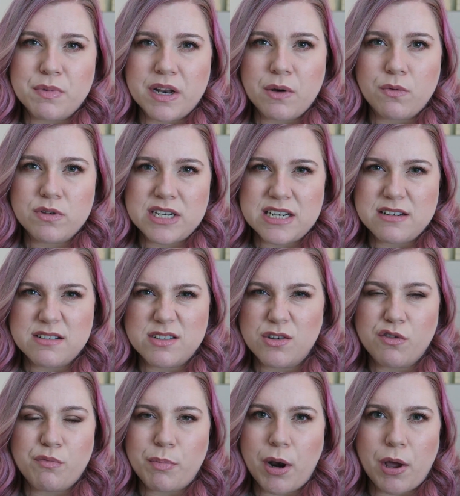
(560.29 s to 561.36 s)
but it didn't
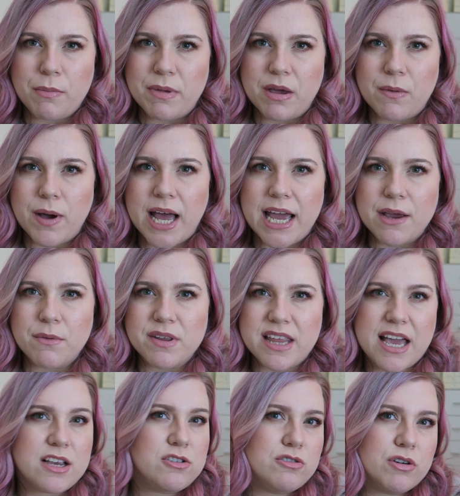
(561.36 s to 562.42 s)
sort of blow me away with
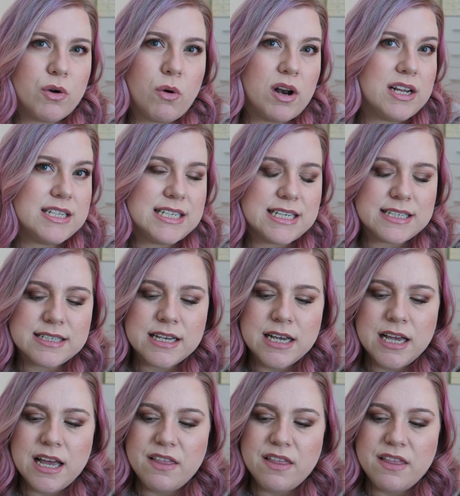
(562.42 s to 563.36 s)
extra qualities